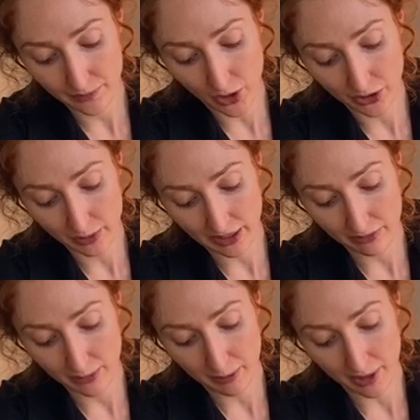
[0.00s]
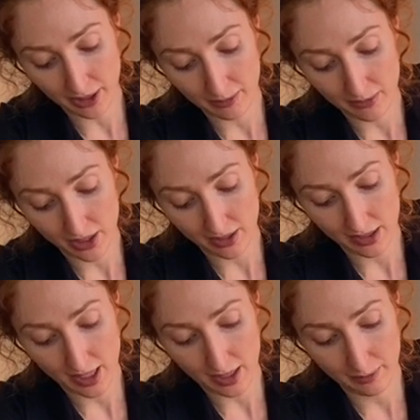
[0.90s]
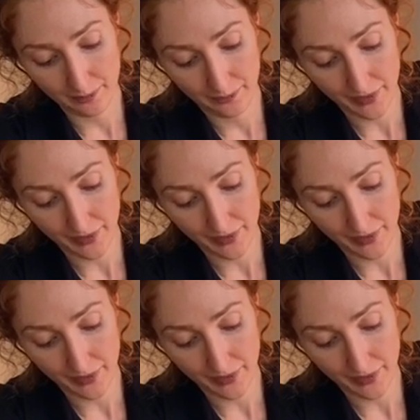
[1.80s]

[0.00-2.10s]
all the way from the bottom to the top,